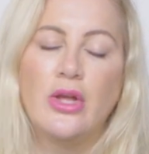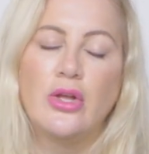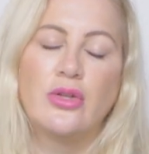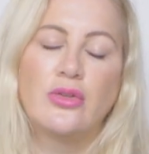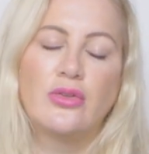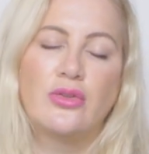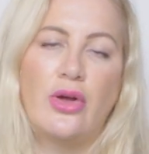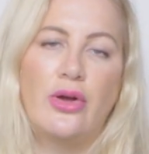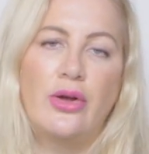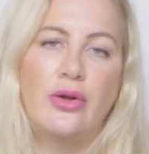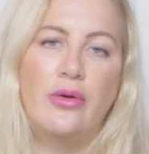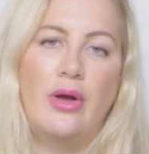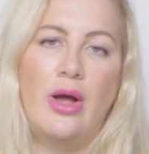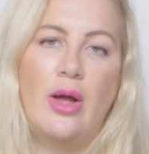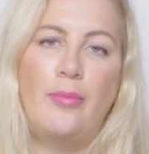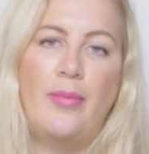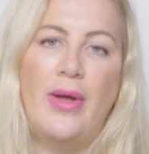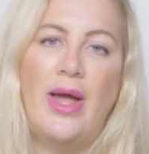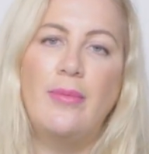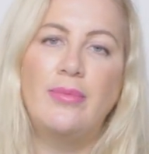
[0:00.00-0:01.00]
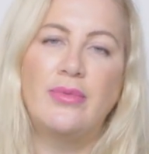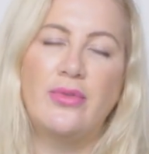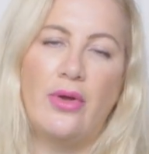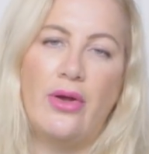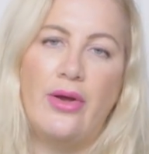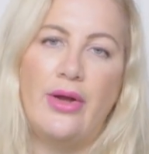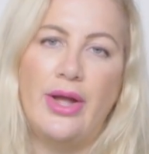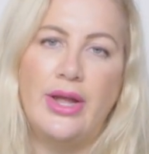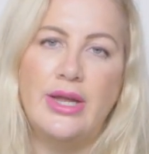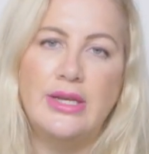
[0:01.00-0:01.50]
So a
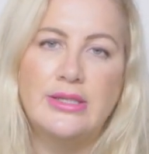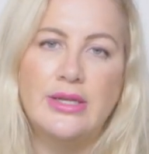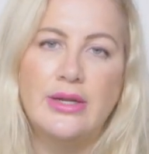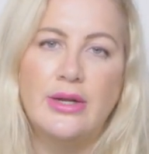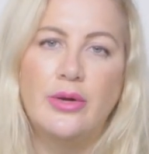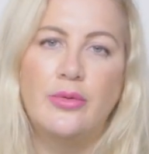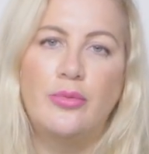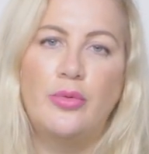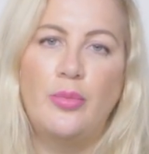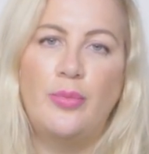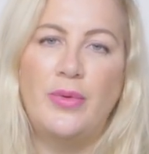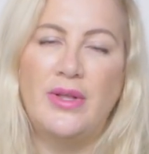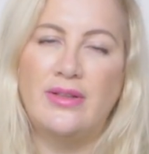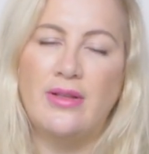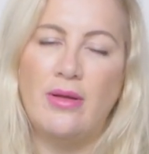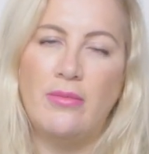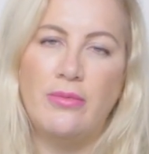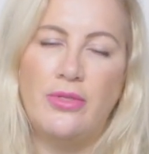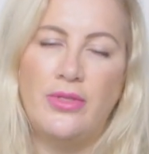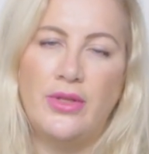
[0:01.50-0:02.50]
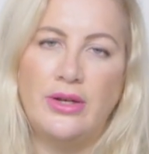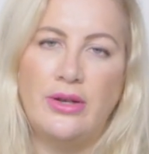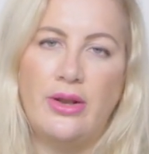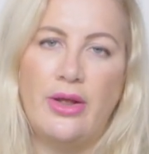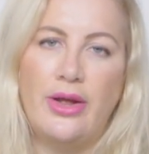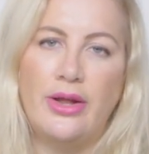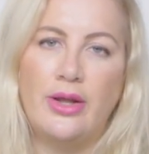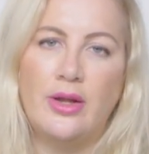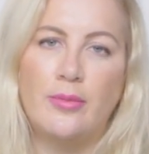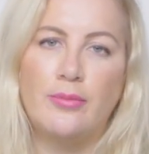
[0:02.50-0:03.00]
peptide would be something
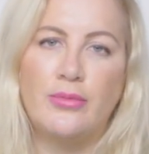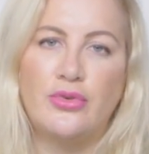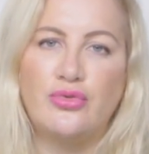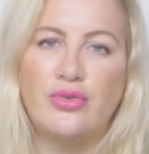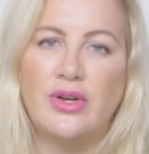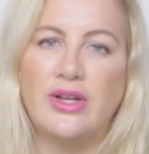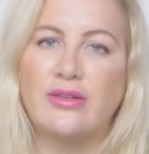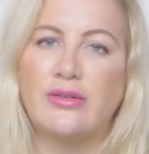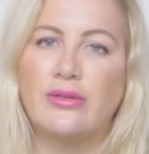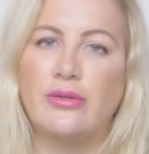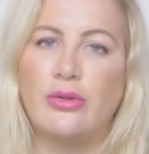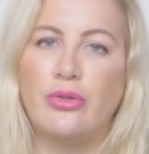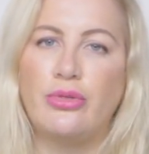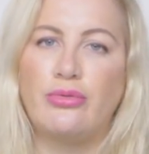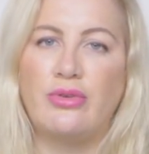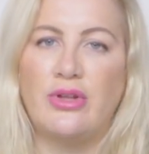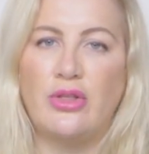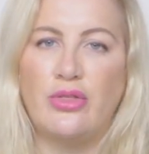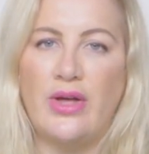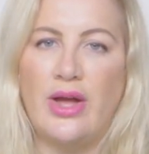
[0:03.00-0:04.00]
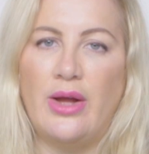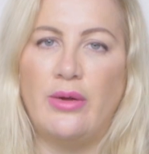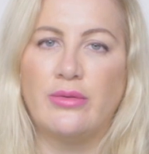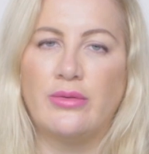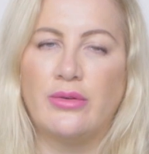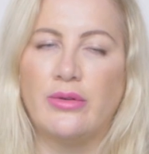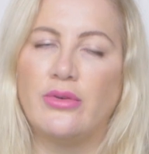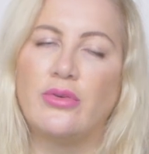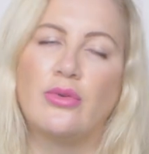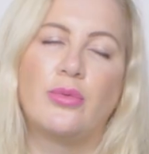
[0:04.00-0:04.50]
like Matrixyl
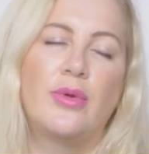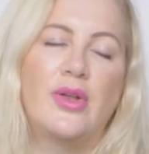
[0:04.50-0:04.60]
3000,